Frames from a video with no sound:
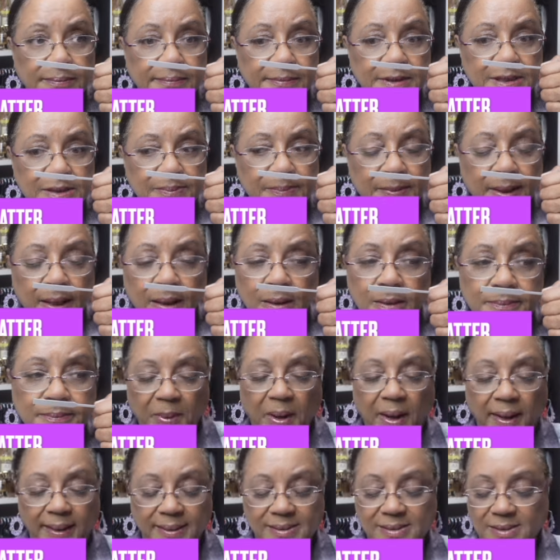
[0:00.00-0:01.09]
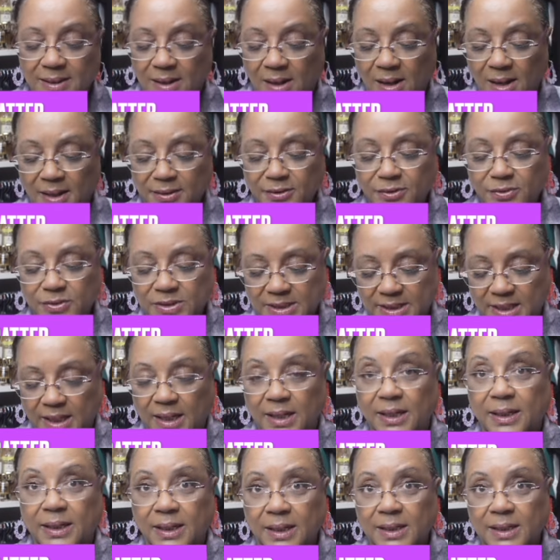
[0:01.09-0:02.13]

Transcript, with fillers: smell, but on your skin,